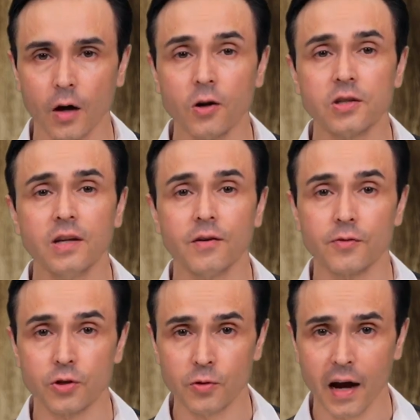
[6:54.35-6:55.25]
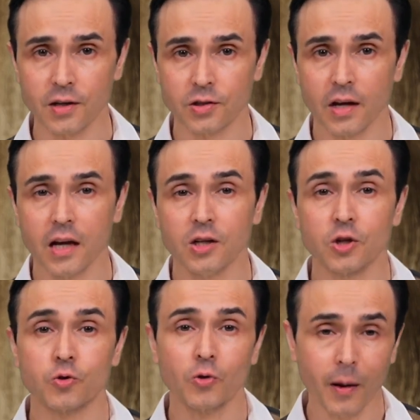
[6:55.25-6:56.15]
Oxidative stress
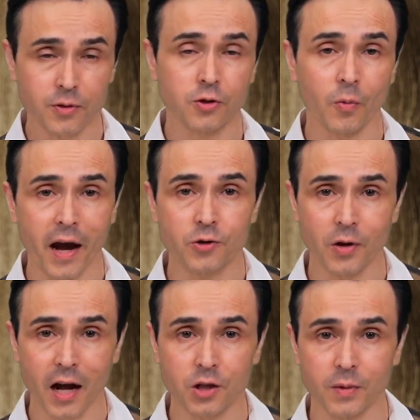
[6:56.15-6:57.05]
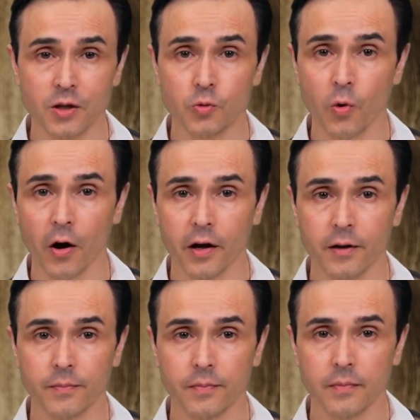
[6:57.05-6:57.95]
disrupts the way transmitters work.
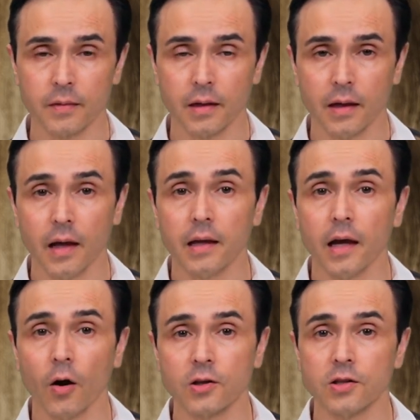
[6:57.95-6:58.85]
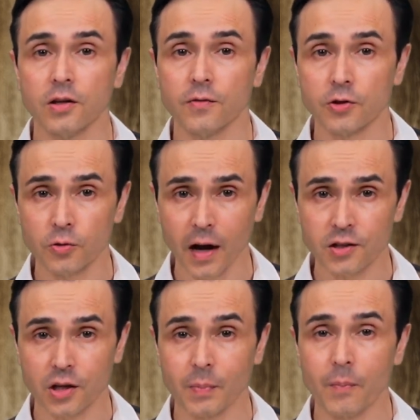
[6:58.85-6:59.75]
Yet oxidative stress
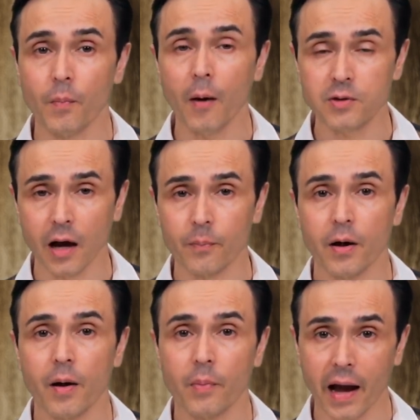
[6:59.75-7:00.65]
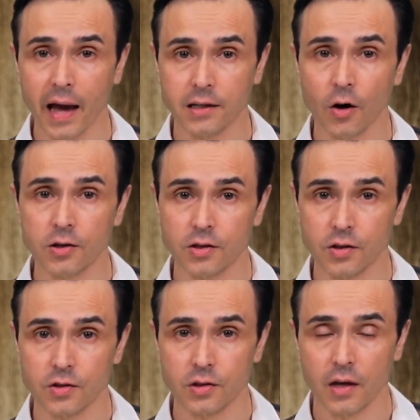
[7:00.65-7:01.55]
can be mopped up by
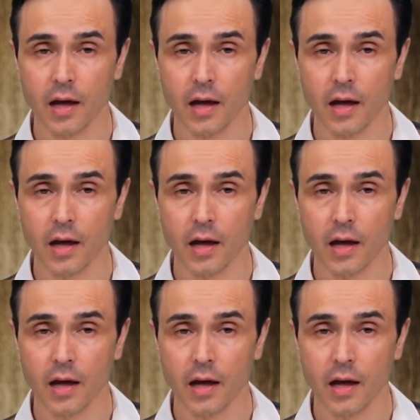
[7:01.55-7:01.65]
antioxidants.